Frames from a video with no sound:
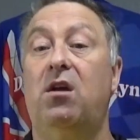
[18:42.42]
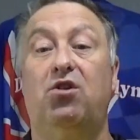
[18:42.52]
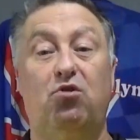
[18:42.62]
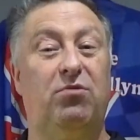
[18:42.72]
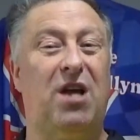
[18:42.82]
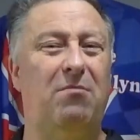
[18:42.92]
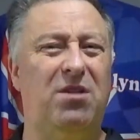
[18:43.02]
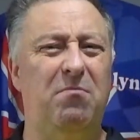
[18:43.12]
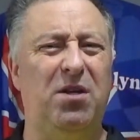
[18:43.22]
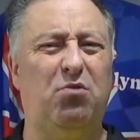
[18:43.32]
sometimes
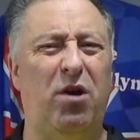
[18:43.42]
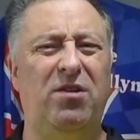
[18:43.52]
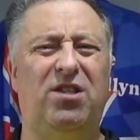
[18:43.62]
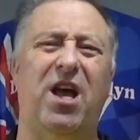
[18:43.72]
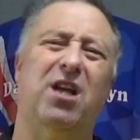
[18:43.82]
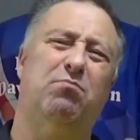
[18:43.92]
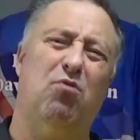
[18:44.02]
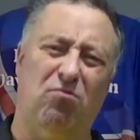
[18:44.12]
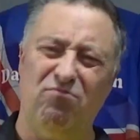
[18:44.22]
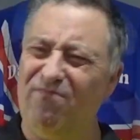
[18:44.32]
in between sets,
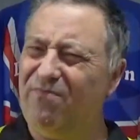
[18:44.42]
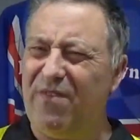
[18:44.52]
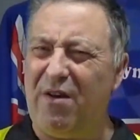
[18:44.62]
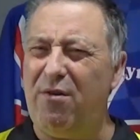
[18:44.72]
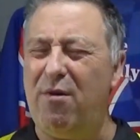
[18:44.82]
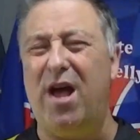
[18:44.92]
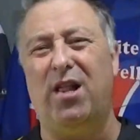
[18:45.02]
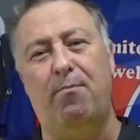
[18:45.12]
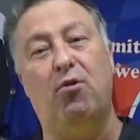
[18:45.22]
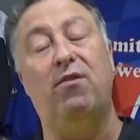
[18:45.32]
but very
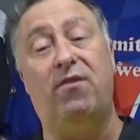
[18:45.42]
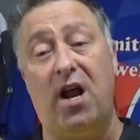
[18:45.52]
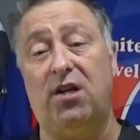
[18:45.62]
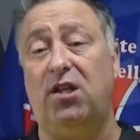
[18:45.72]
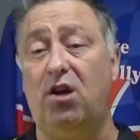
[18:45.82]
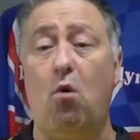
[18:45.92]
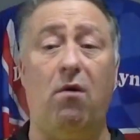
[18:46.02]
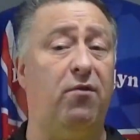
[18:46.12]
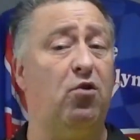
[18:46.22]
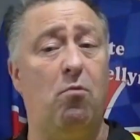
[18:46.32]
rarely. But if you actually go
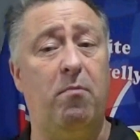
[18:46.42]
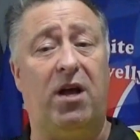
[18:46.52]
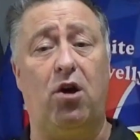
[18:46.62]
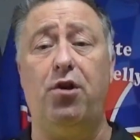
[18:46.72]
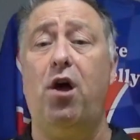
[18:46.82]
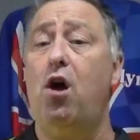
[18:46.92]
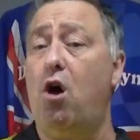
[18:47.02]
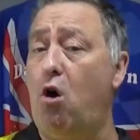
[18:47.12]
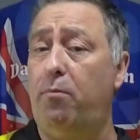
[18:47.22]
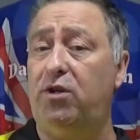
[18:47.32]
off and come back on,
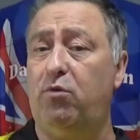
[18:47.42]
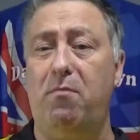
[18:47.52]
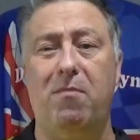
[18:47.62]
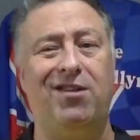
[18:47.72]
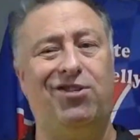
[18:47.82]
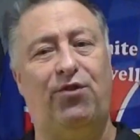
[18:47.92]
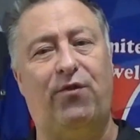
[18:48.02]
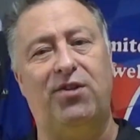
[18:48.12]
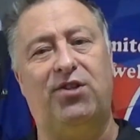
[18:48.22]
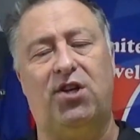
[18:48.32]
or between matches,
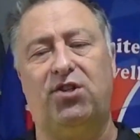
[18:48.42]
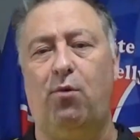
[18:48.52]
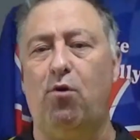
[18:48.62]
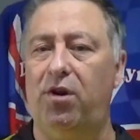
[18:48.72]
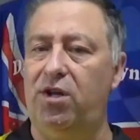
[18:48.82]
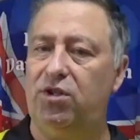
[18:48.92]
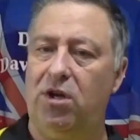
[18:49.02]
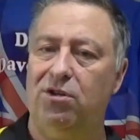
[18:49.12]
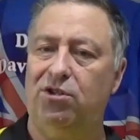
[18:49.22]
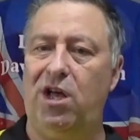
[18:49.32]
fantastic one this.
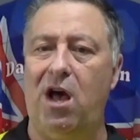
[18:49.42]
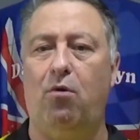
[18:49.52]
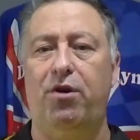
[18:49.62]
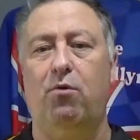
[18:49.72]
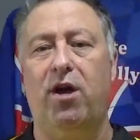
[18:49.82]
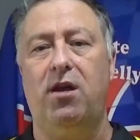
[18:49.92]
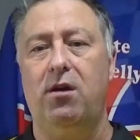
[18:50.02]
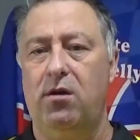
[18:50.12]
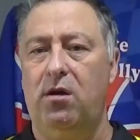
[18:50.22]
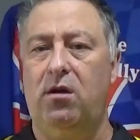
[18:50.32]
Sit out of the way,
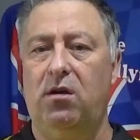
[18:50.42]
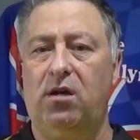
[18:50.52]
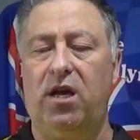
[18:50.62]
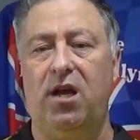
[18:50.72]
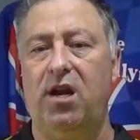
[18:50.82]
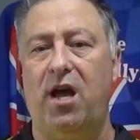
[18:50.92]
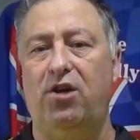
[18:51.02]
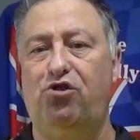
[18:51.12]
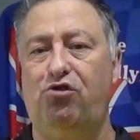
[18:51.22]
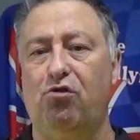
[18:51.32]
get your
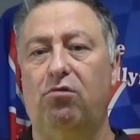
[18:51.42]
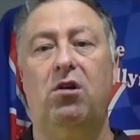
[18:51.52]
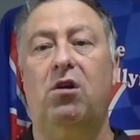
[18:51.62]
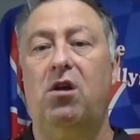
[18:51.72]
eyes shut,